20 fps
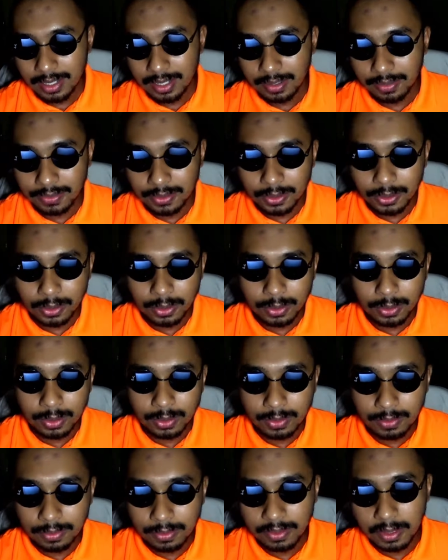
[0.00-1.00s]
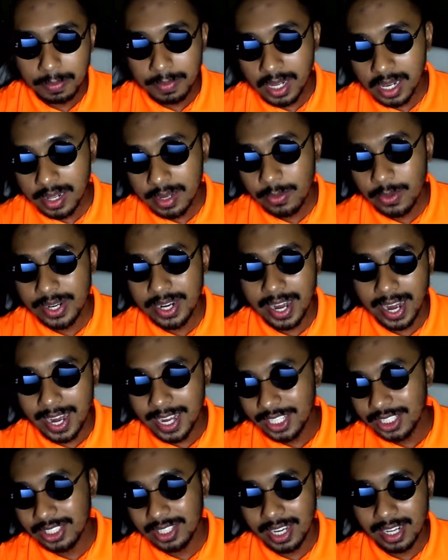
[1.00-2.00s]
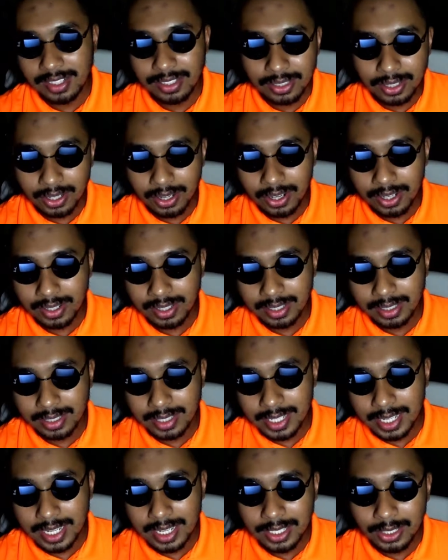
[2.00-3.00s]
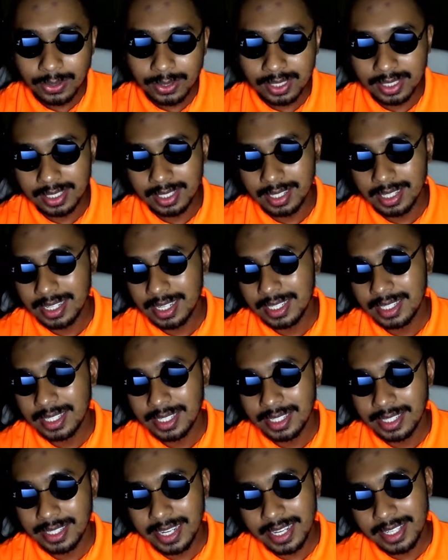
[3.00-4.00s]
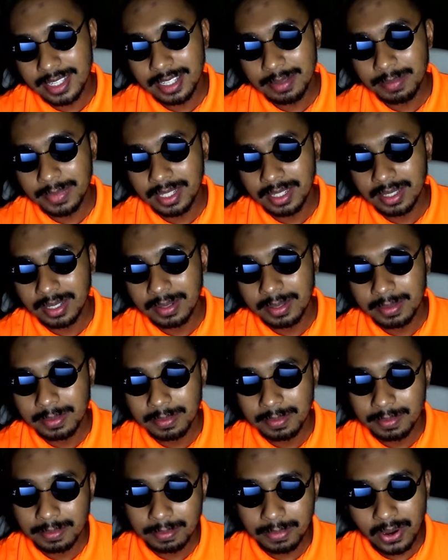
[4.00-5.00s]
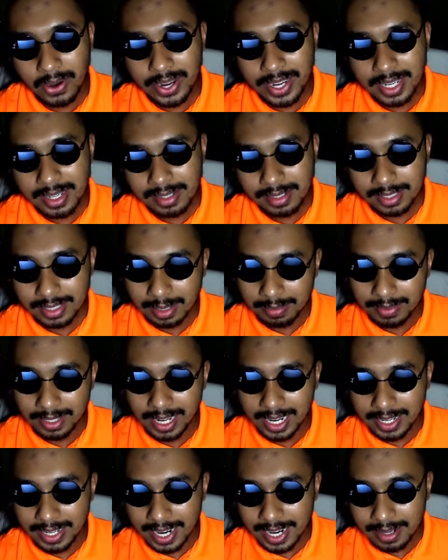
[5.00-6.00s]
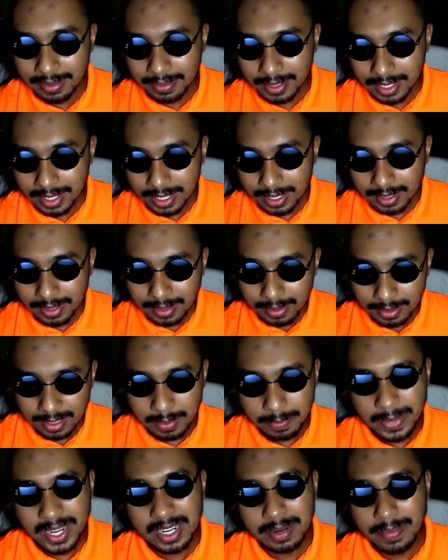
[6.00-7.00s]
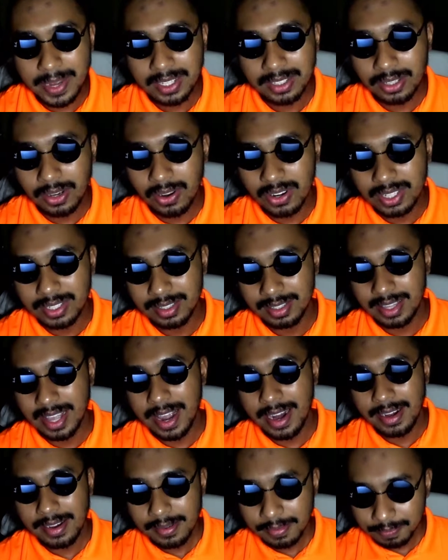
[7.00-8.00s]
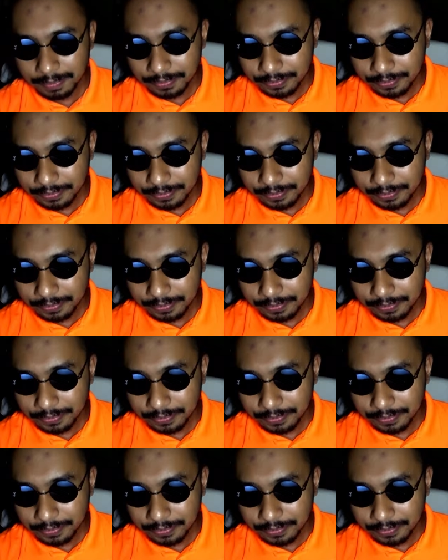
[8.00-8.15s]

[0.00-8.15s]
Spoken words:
If you're familiar with IGN score, they use a decimal point, something like that. But the max score is 10.